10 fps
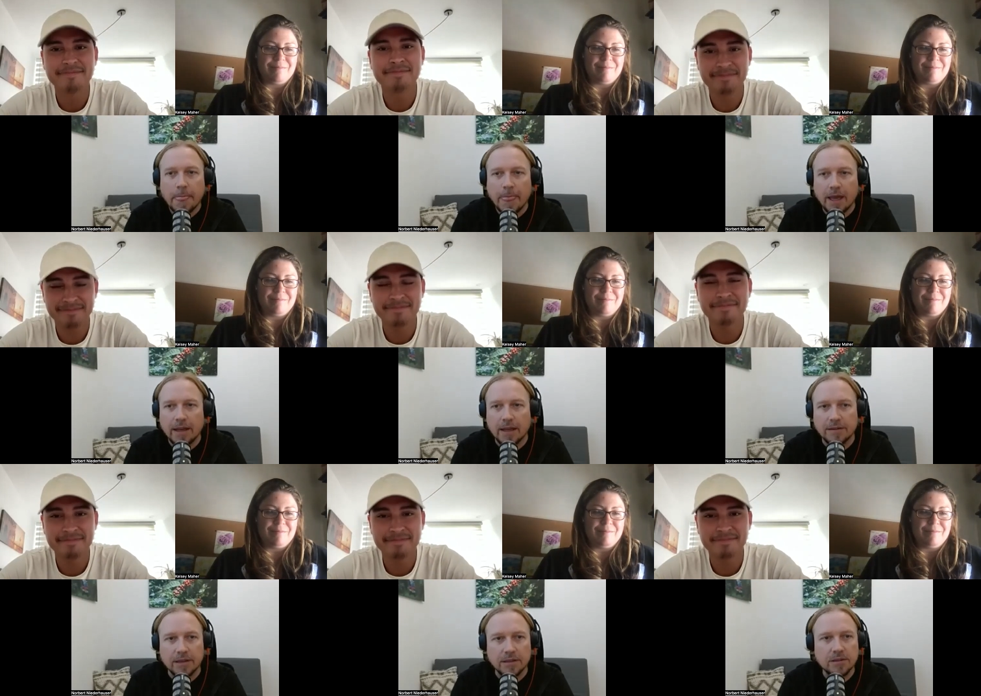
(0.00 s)
Speaker 1: and other
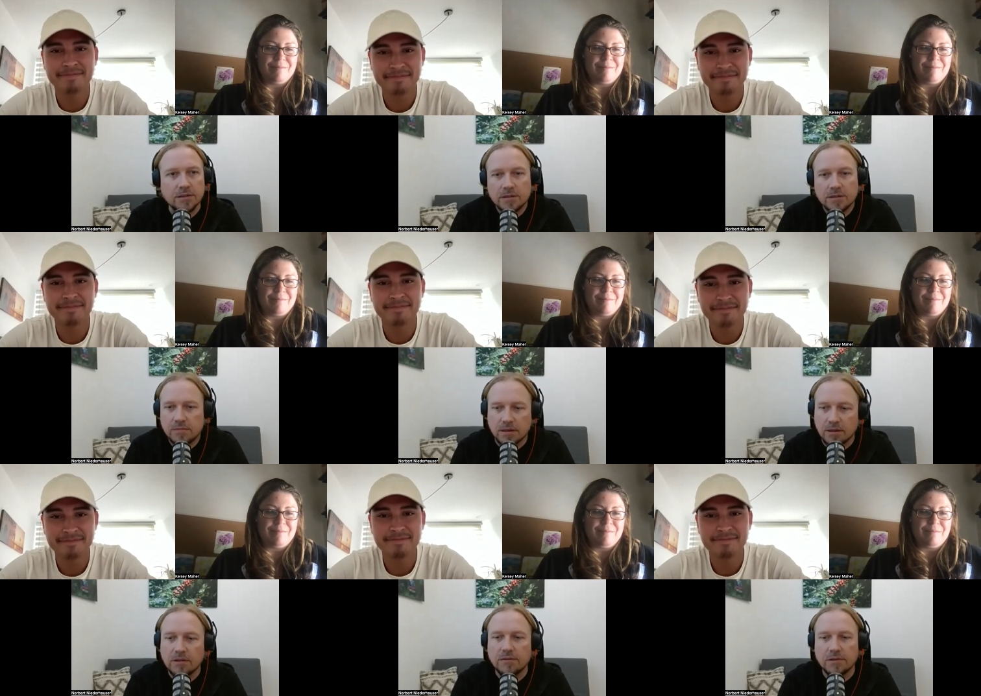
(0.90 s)
things you just you
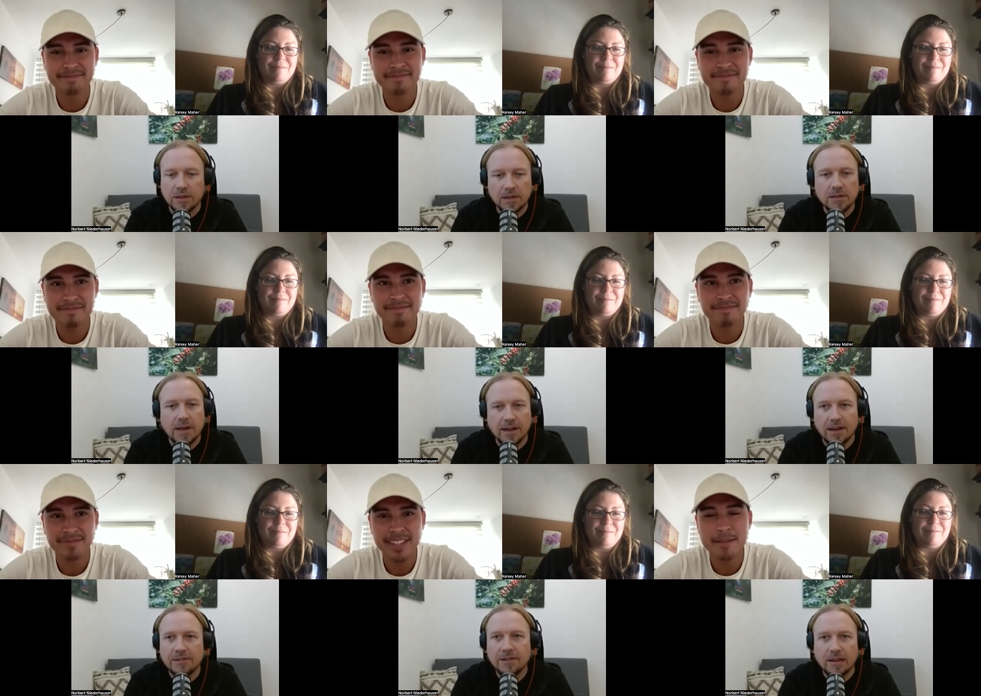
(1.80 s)
know go for it and try it
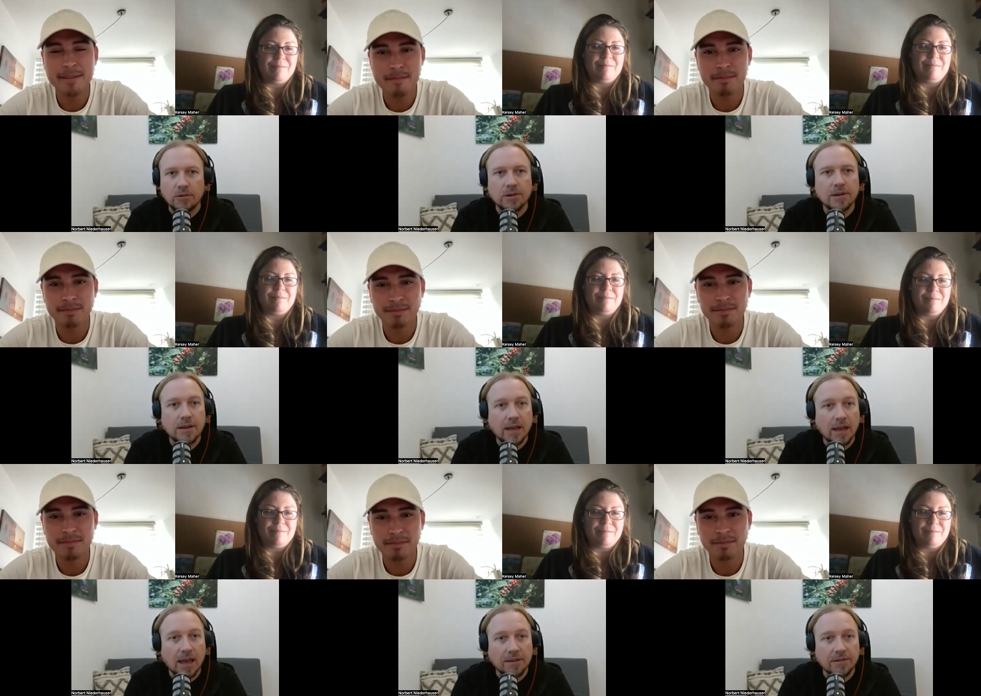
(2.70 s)
out and learn
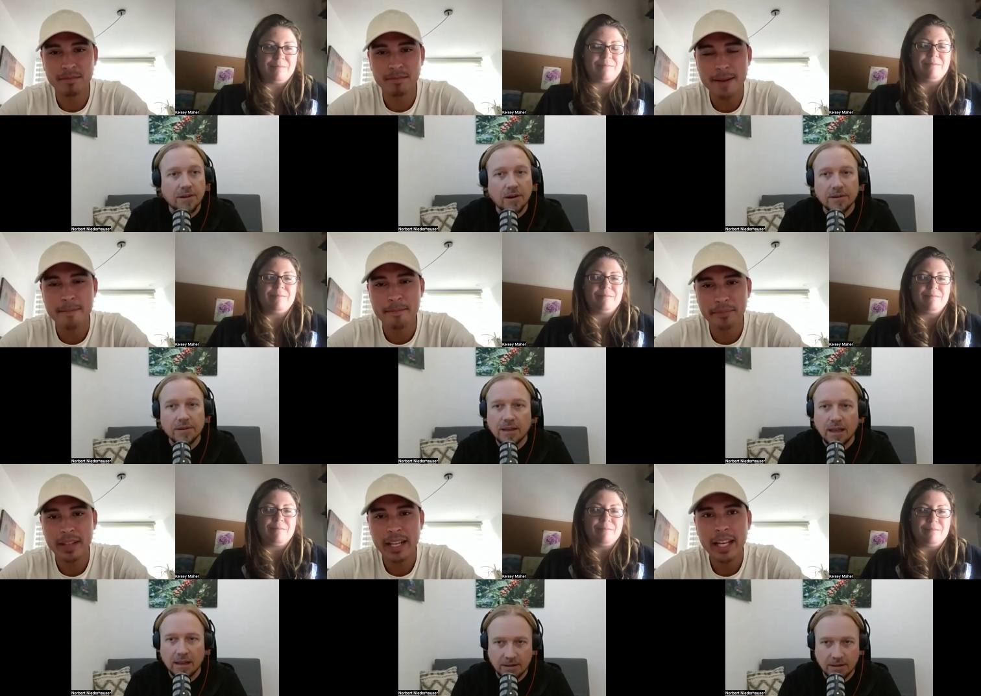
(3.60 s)
as you go.
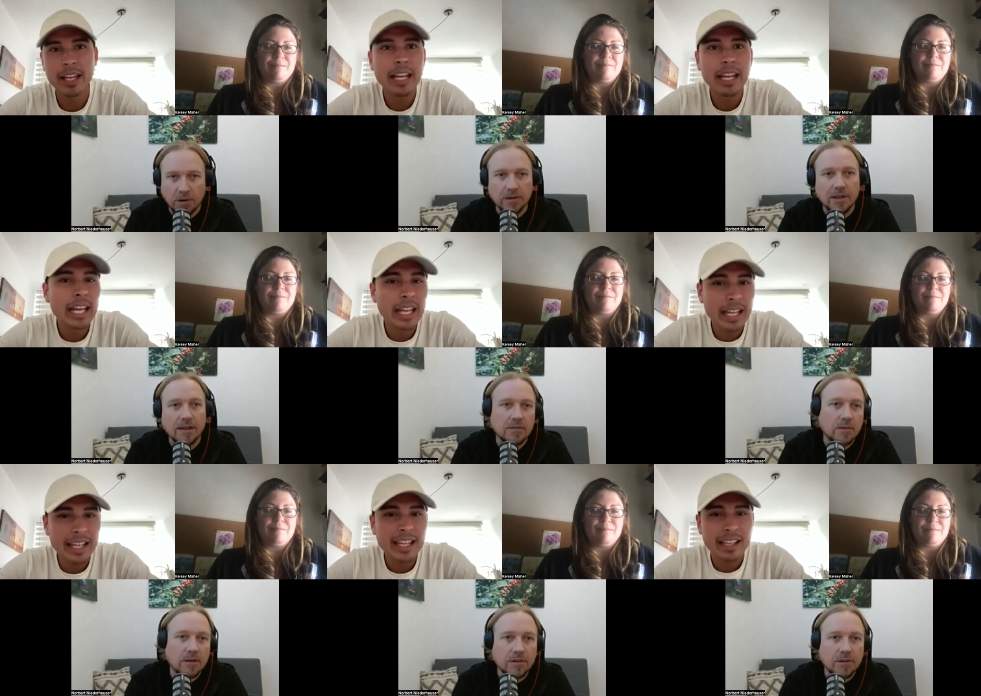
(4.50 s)
And I think podcast is
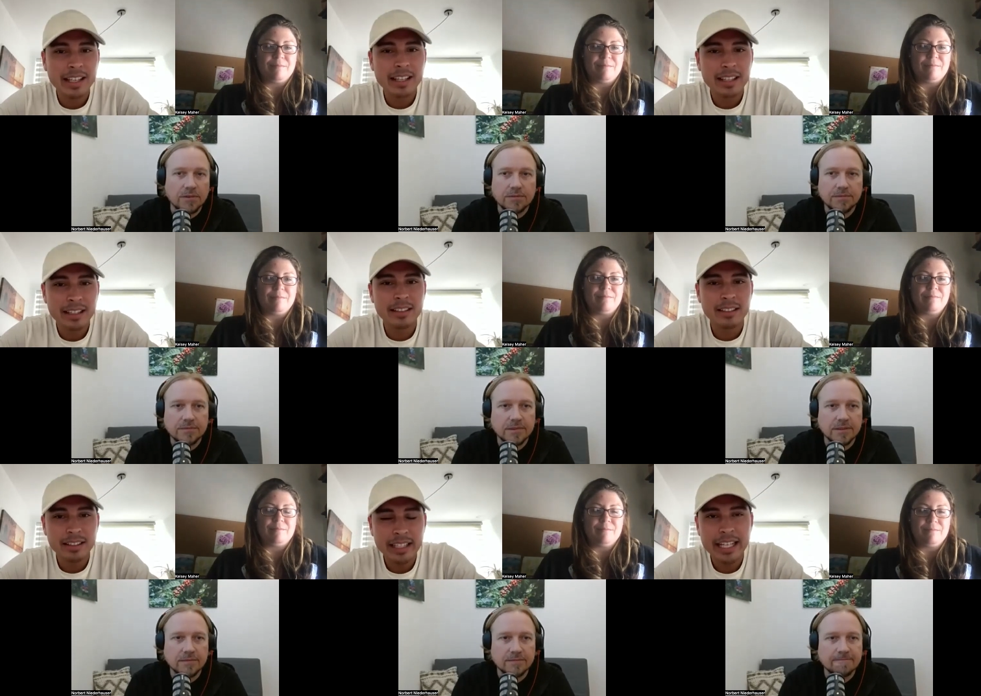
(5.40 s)
one of those.
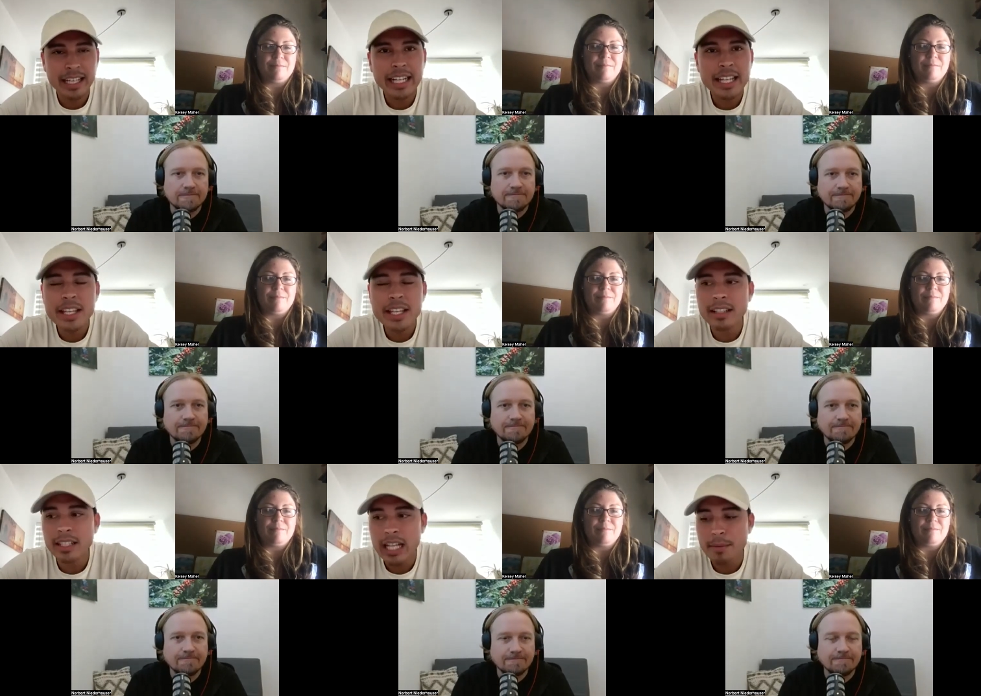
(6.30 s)
Speaker 2: So. Yeah, and I
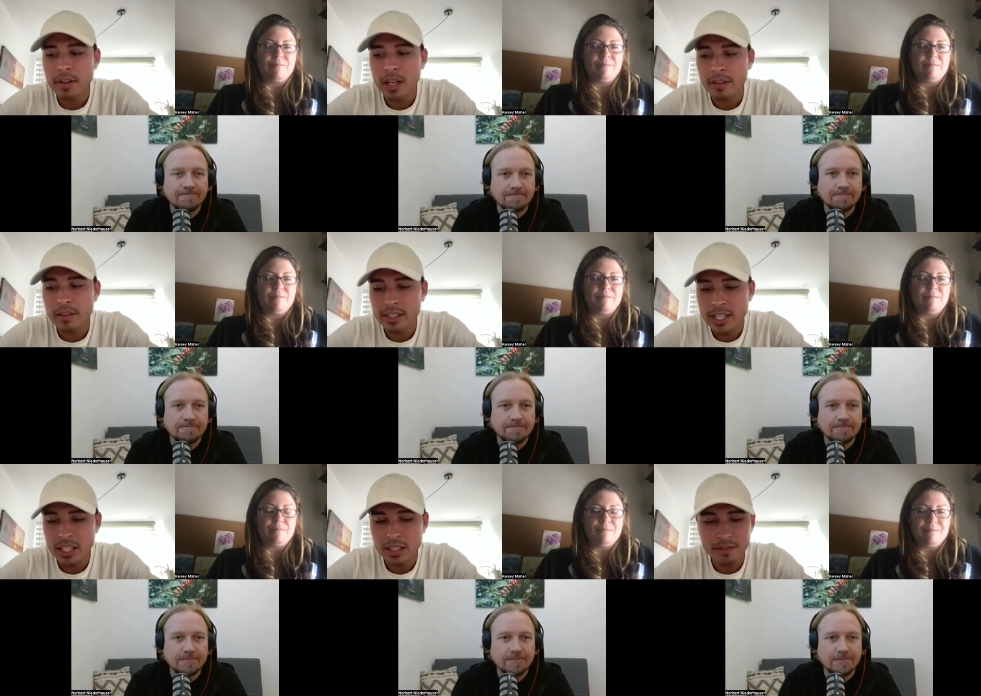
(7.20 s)
think the depth of the
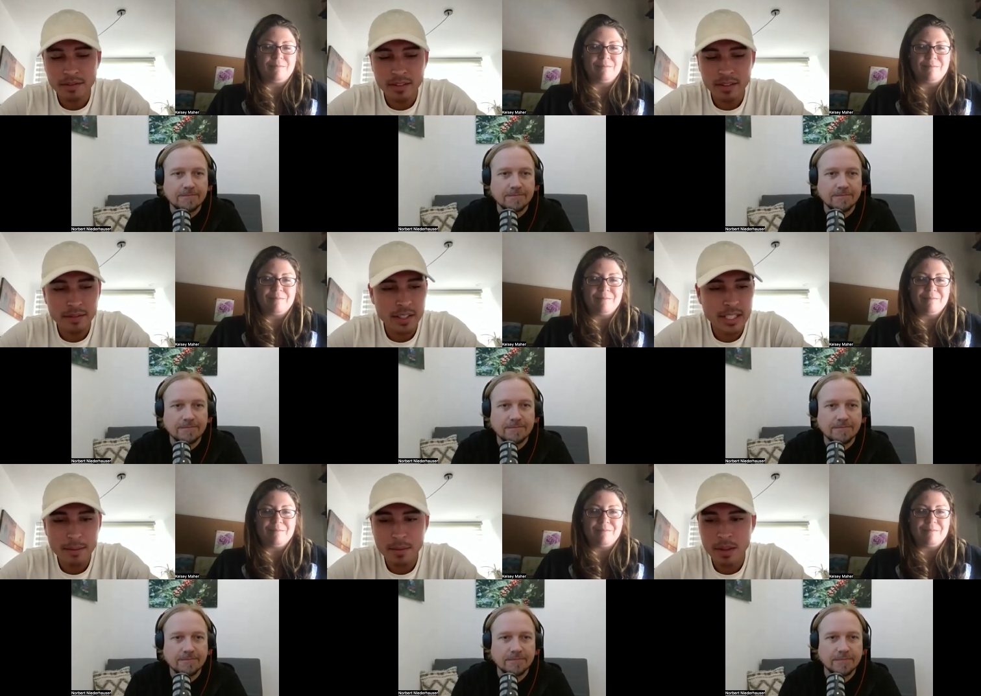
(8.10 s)
conversation, if if the
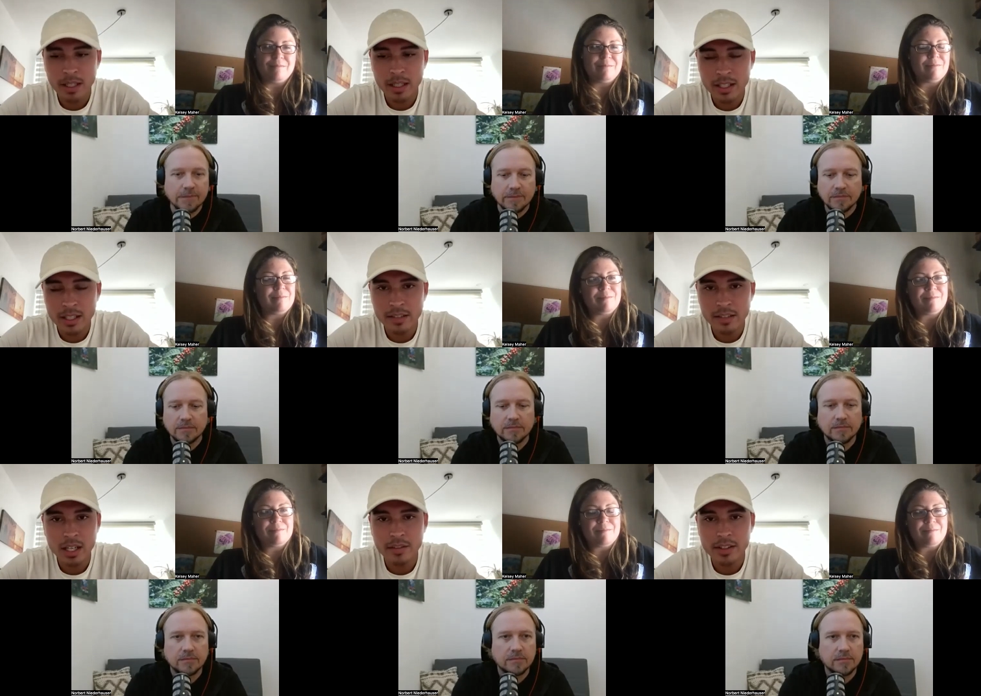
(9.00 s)
depth and the content
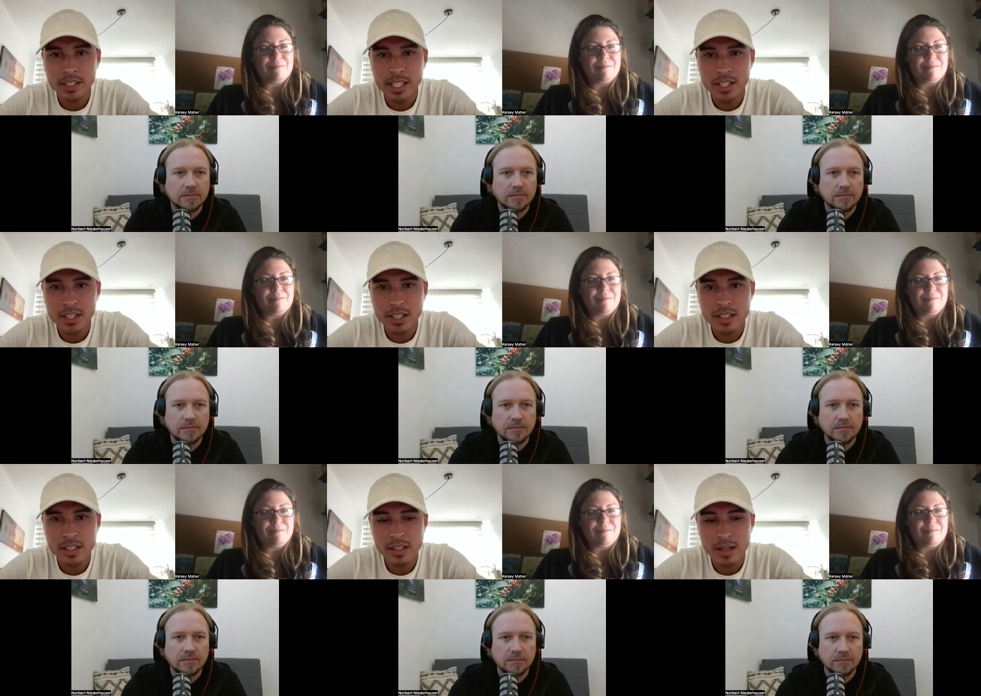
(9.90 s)
of the conversation
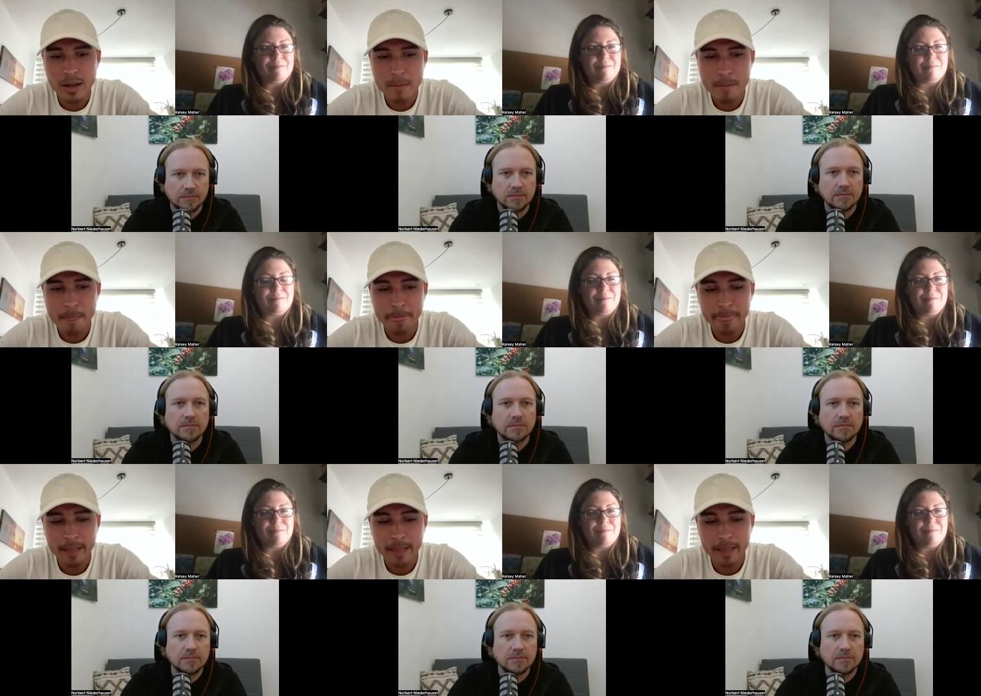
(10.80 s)
is um